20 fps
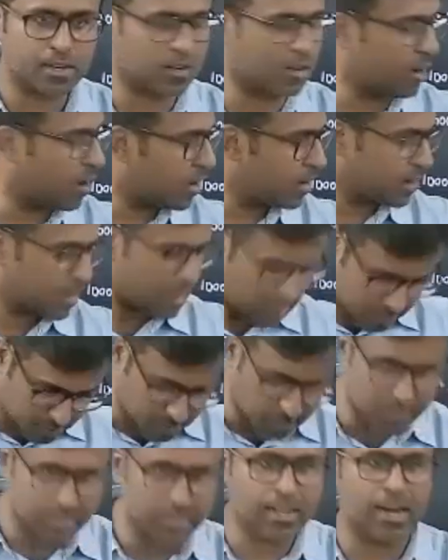gone, na,
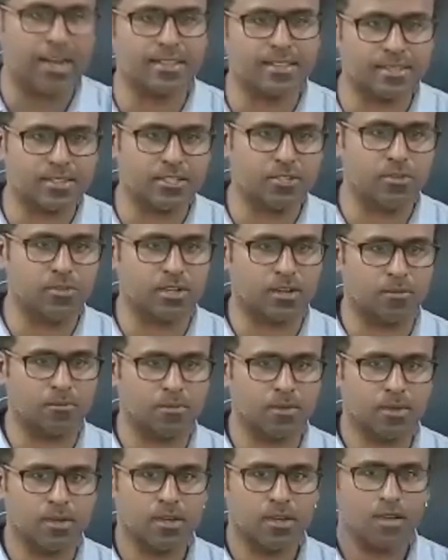Gandhiji will come.
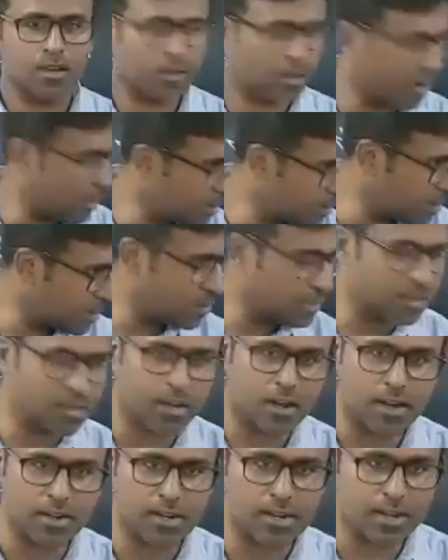Gandhiji
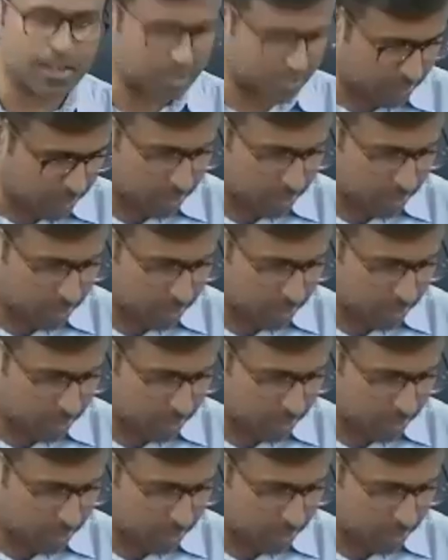gone, na,